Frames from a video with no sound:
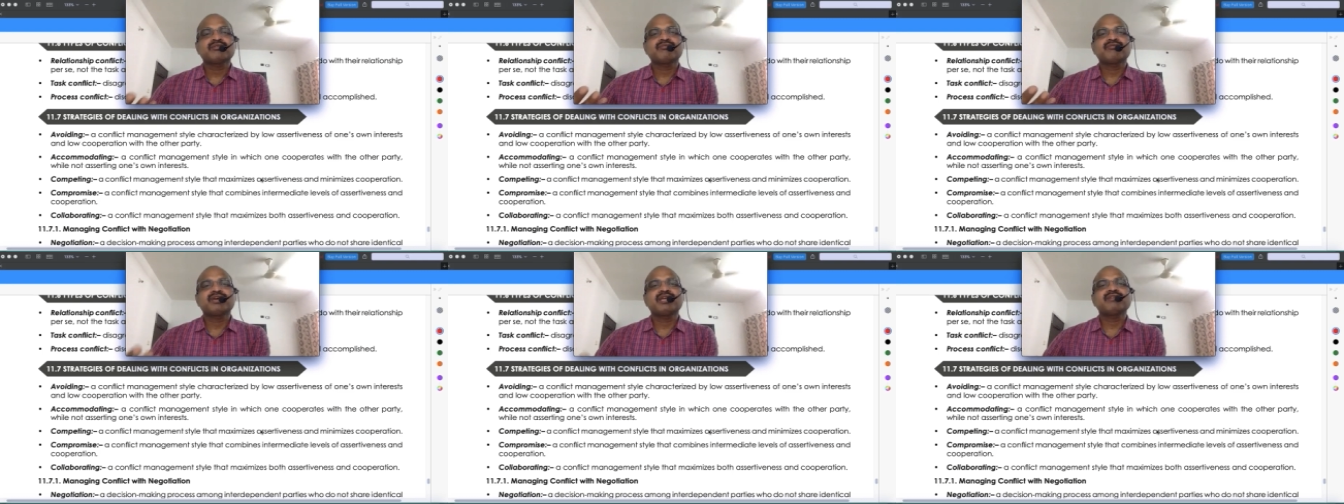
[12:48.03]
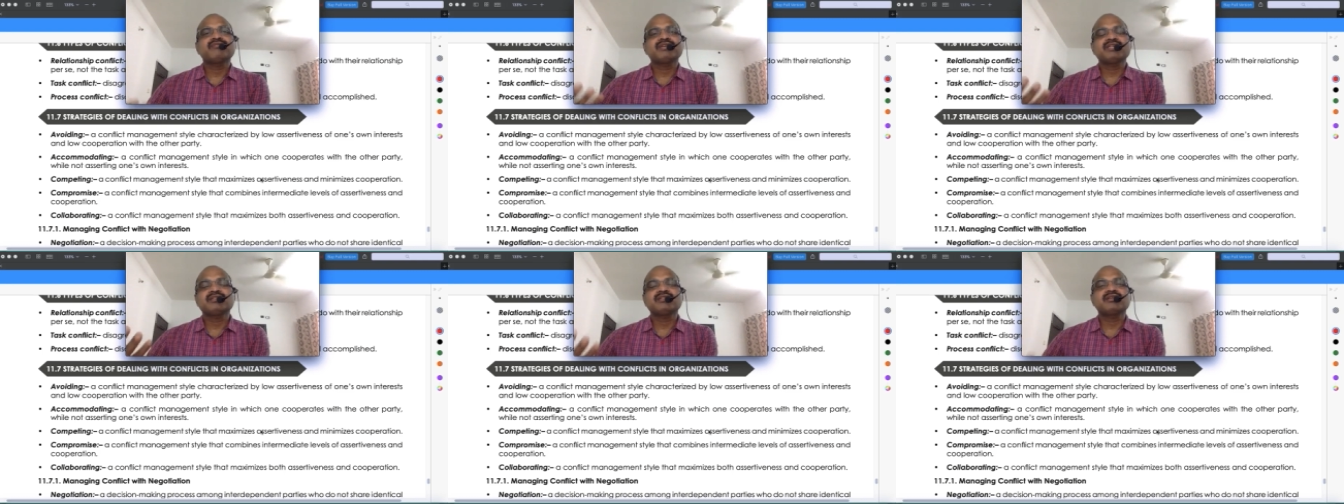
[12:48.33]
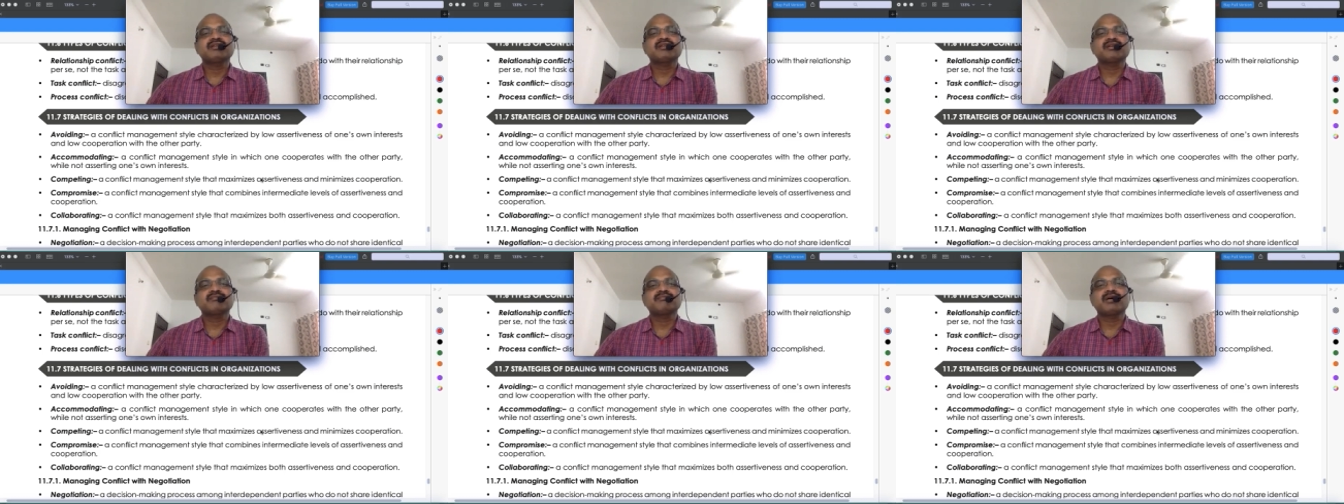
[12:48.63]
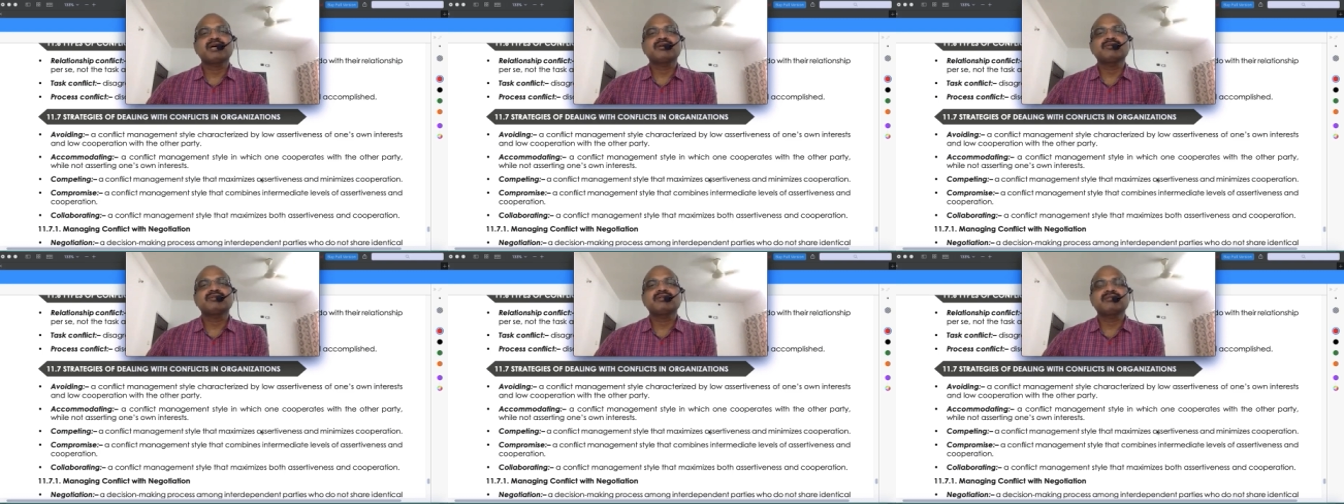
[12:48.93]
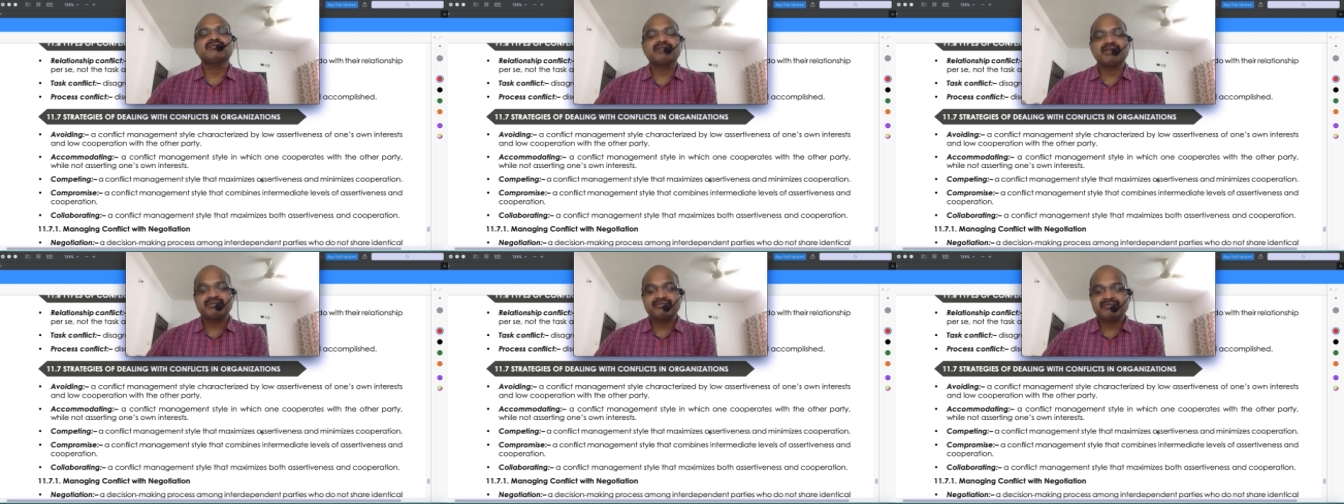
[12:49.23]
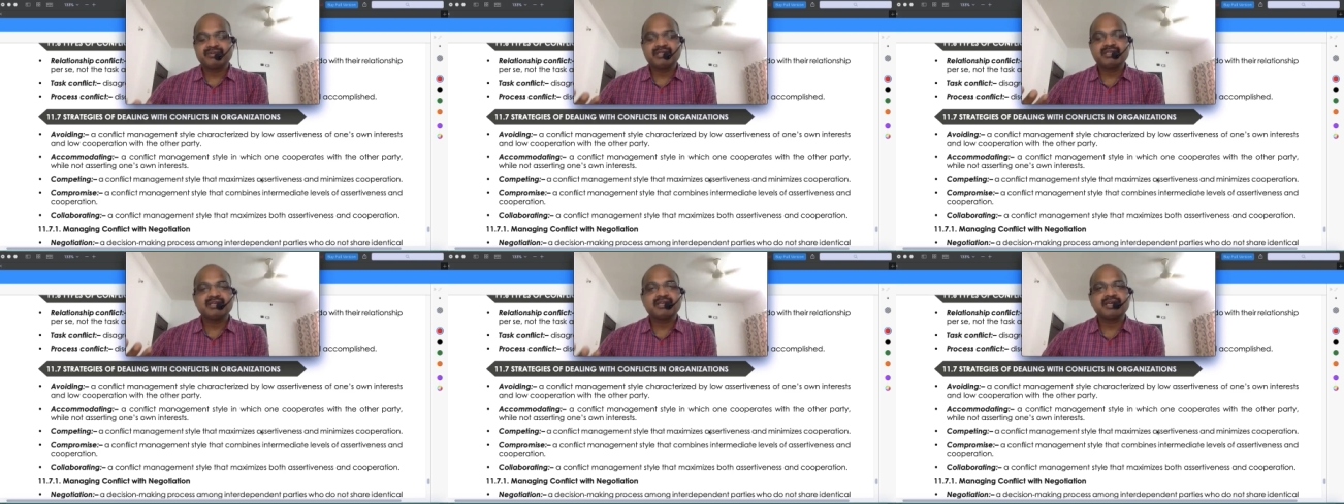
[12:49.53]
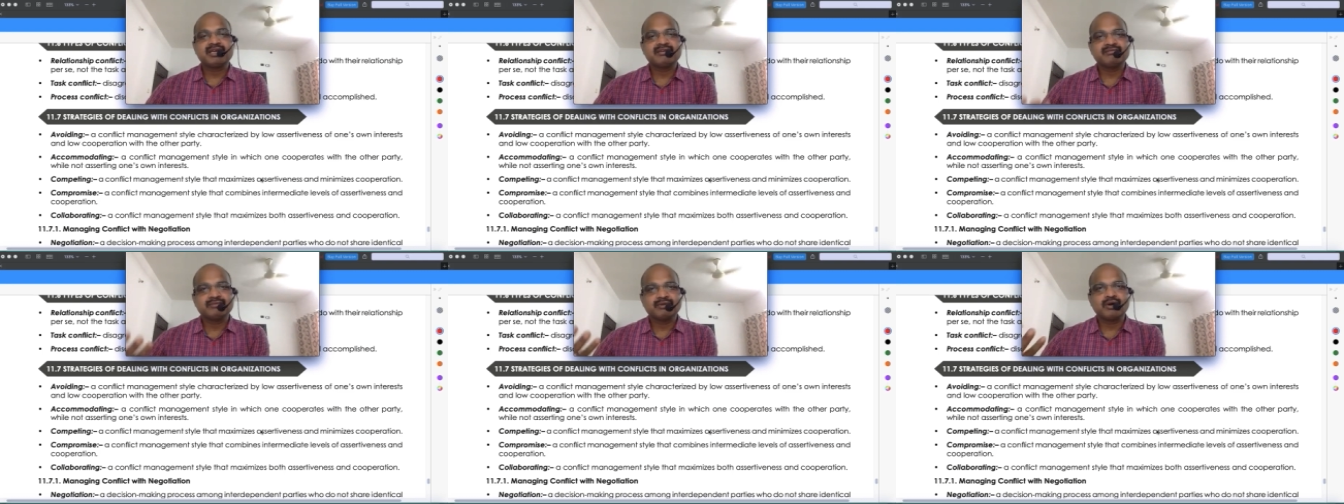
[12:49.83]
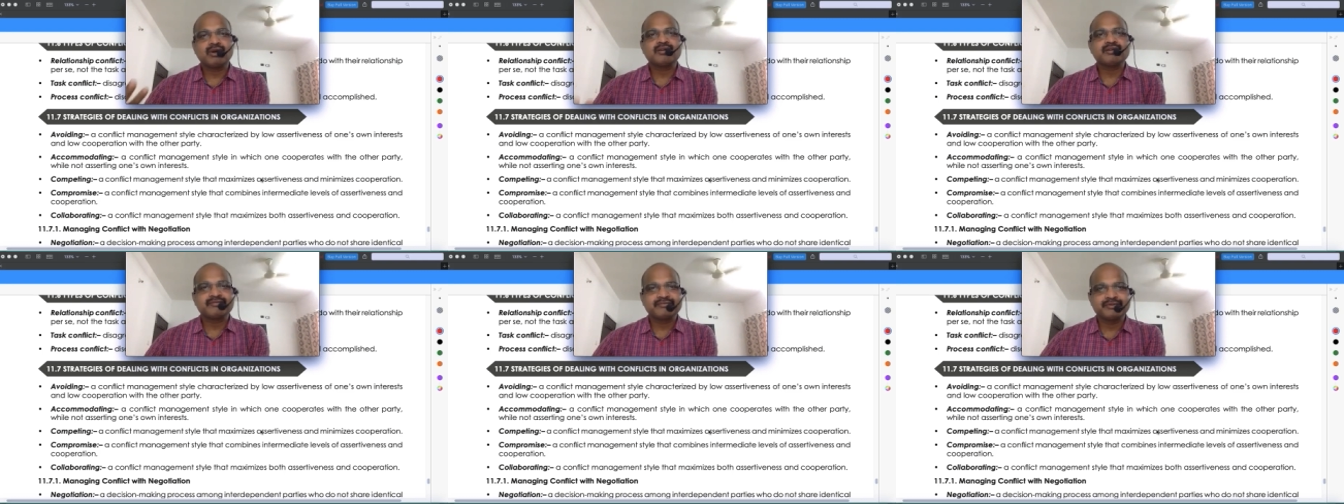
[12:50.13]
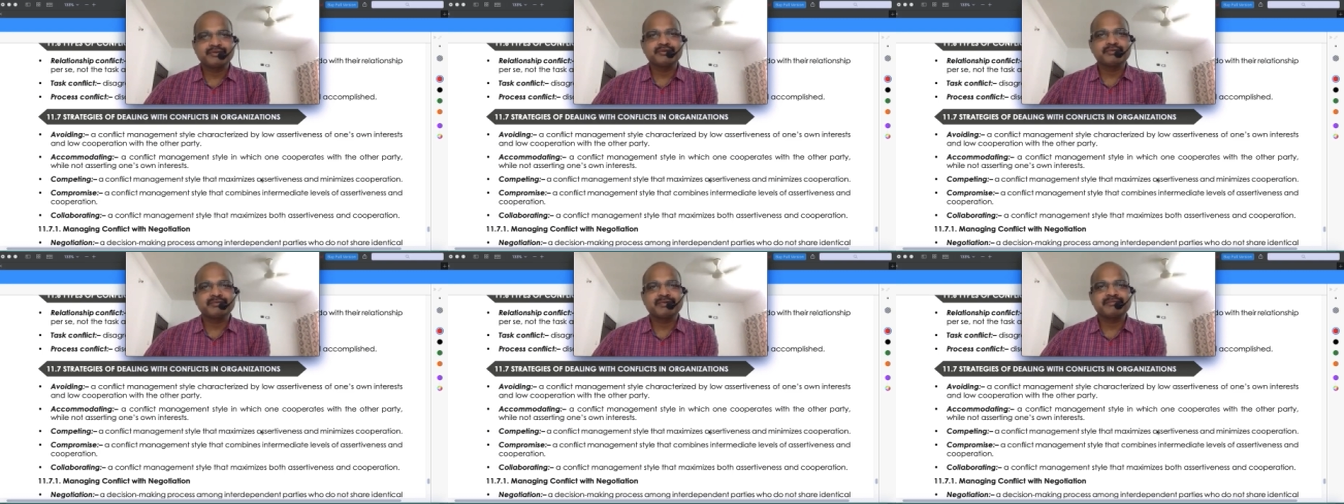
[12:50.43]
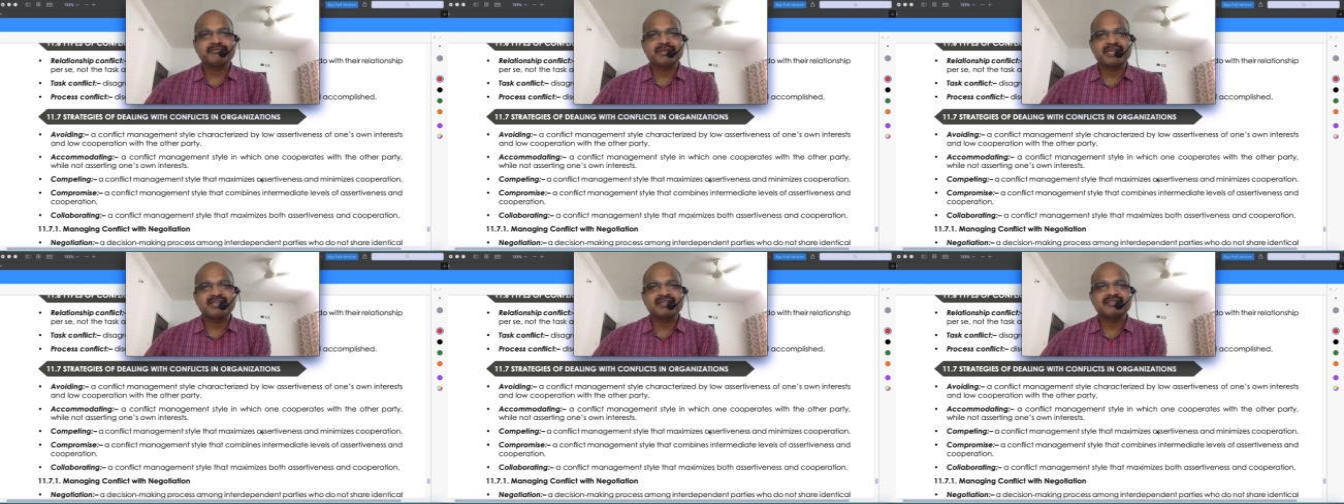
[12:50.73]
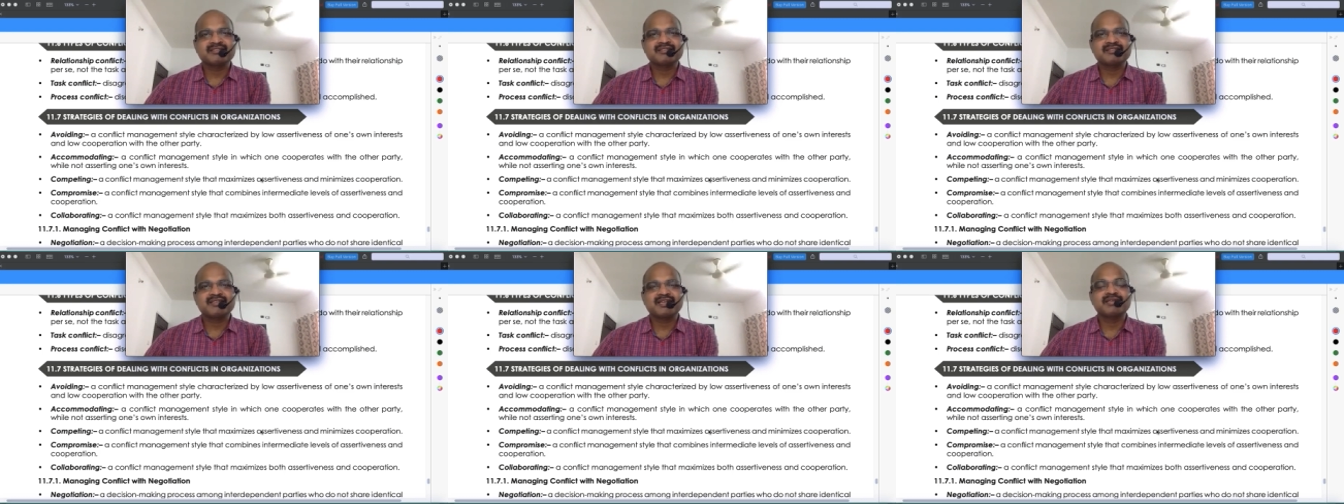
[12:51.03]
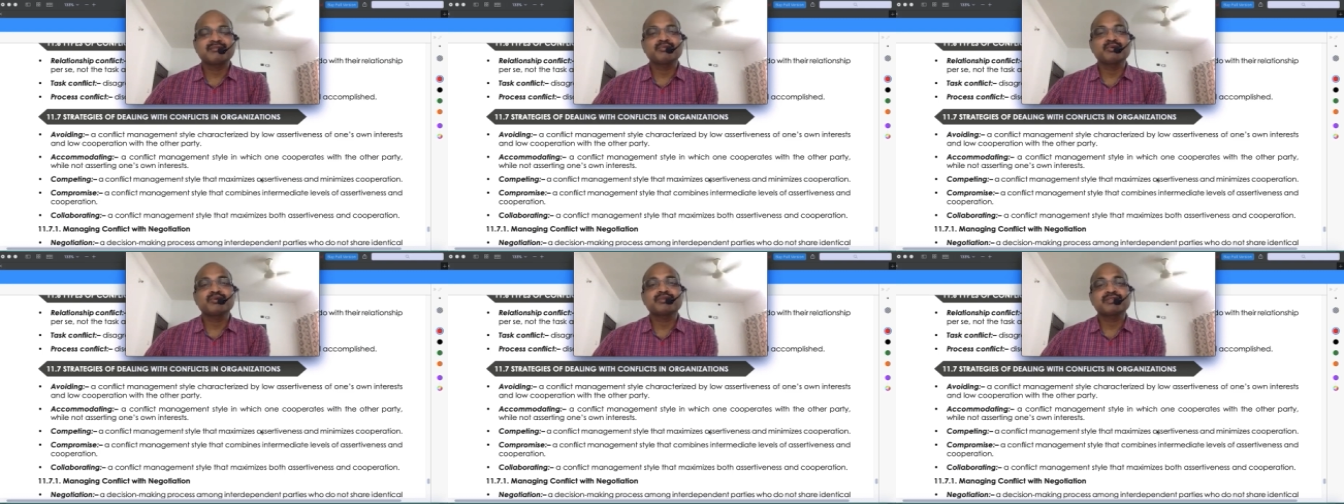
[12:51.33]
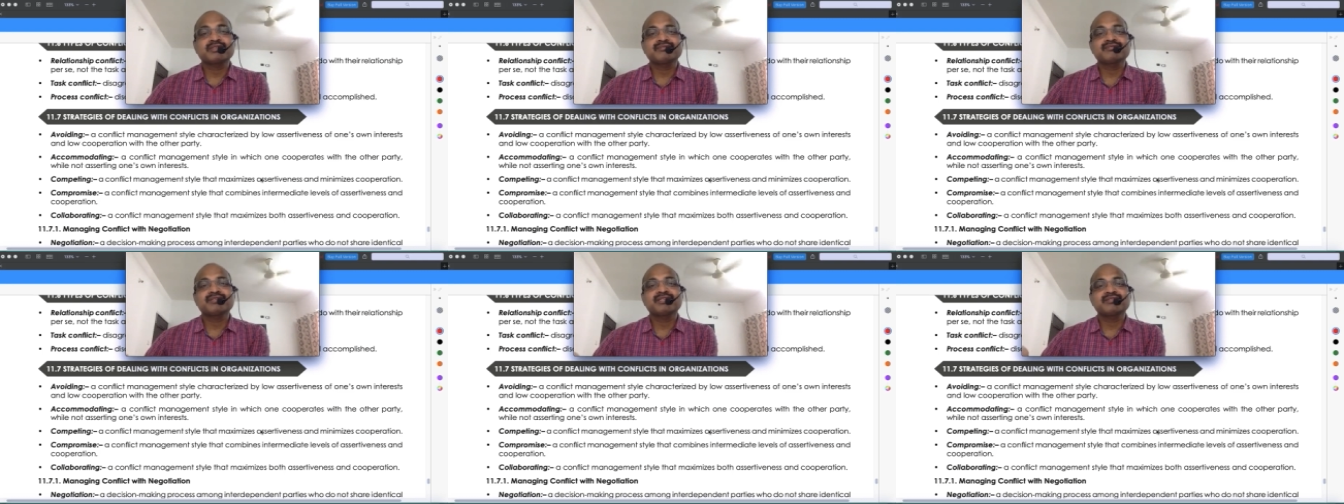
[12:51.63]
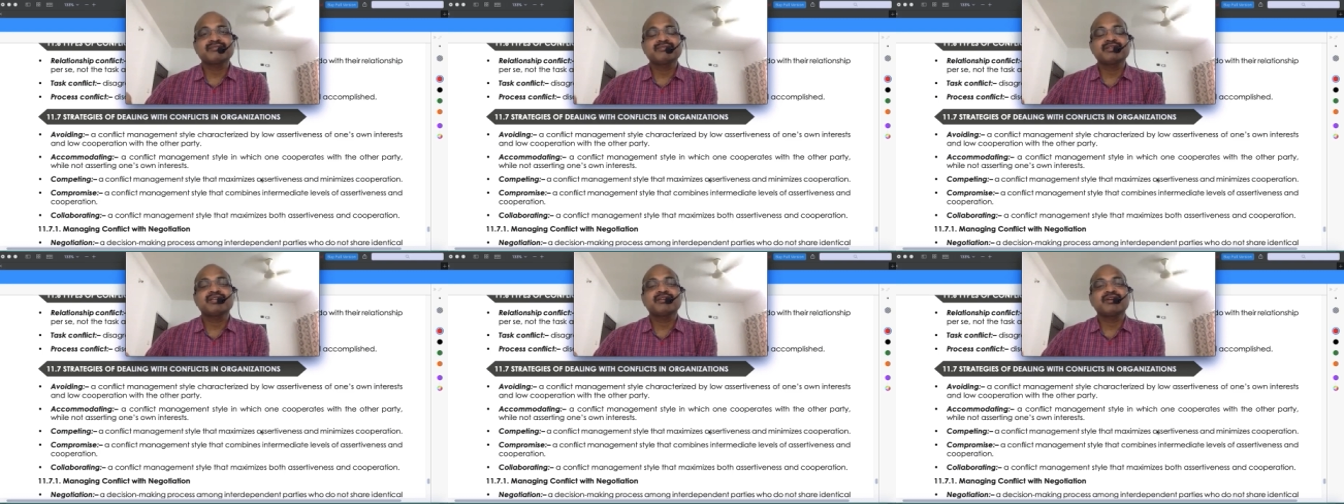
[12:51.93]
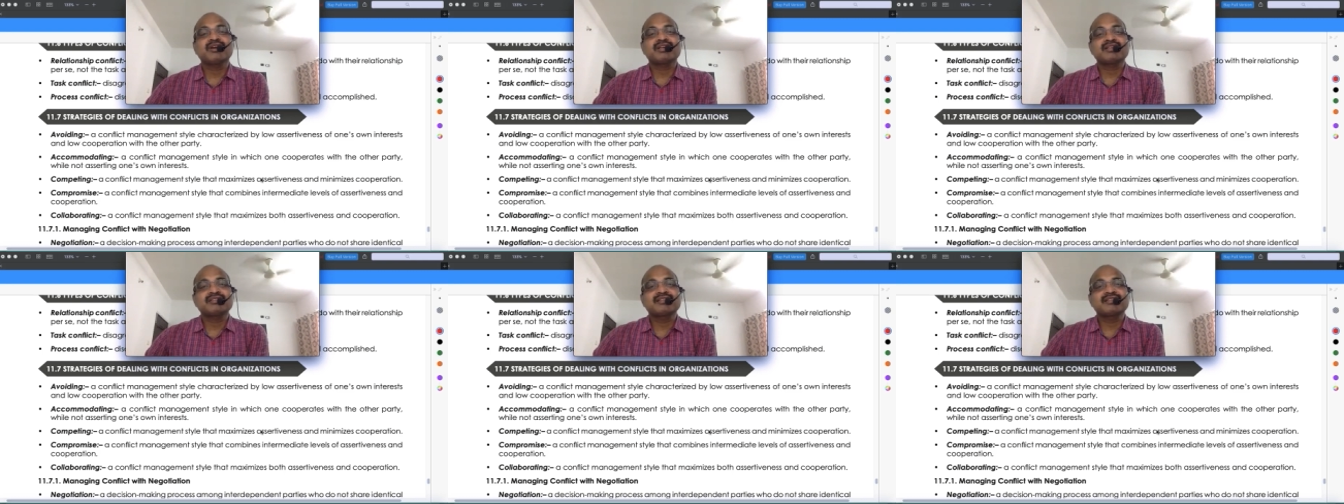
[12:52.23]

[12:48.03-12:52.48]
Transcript: when we think about when we have lot of human beings and most of us will not